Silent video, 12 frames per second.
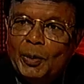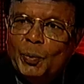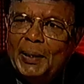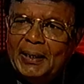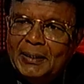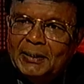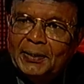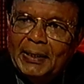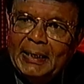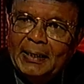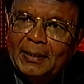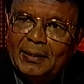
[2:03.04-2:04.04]

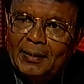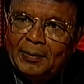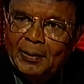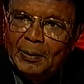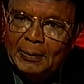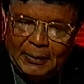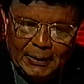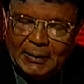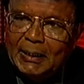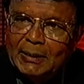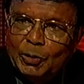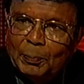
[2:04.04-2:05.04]
23
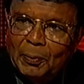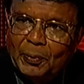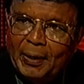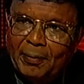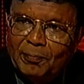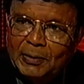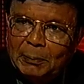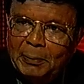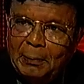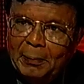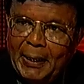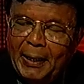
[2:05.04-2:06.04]
just as your program was
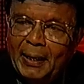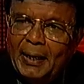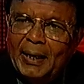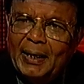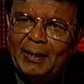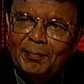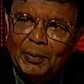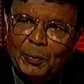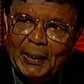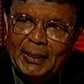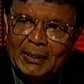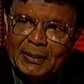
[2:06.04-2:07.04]
being made. And there were
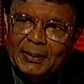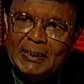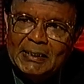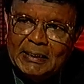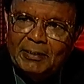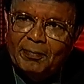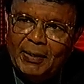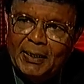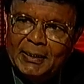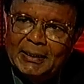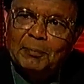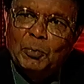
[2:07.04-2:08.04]
23
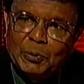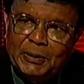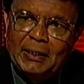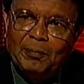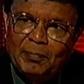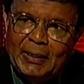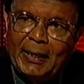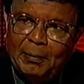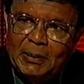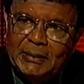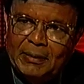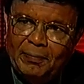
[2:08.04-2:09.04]
civilians, and most of them were
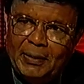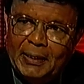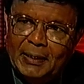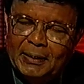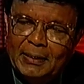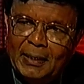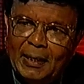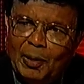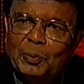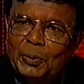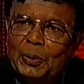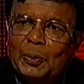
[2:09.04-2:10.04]
Tamil civilians. How
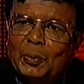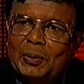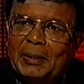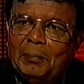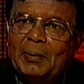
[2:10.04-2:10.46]
could you call them